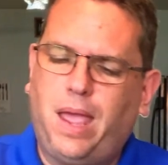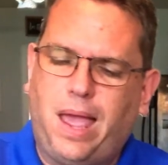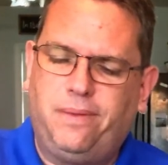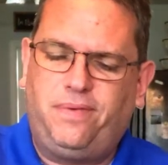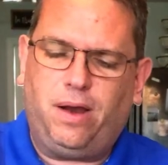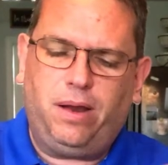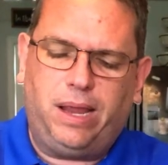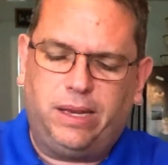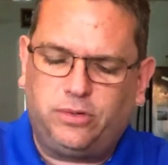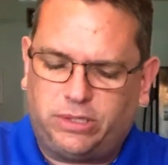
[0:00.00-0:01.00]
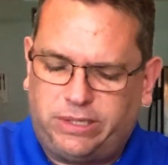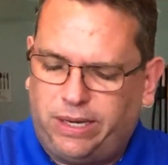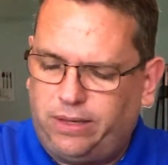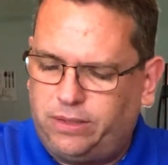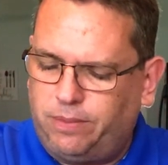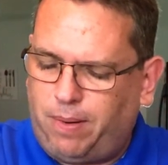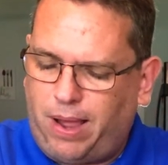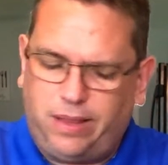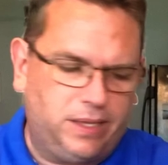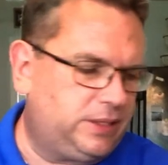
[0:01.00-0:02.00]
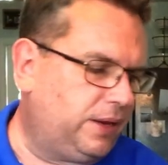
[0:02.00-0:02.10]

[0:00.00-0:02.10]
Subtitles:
And very interesting to buy this.